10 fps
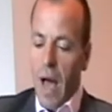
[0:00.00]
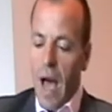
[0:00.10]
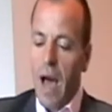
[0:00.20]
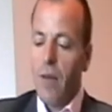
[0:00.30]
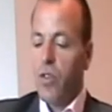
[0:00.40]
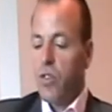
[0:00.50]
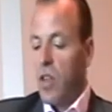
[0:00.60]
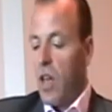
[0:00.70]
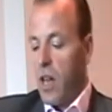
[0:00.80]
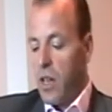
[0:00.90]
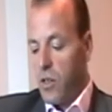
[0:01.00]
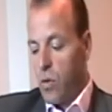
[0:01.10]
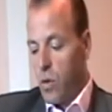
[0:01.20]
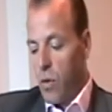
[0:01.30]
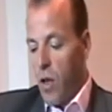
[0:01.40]
have as any
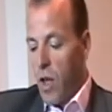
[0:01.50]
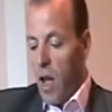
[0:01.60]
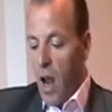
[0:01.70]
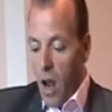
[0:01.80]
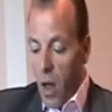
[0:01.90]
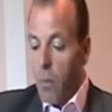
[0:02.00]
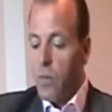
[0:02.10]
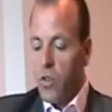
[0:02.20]
sort of lump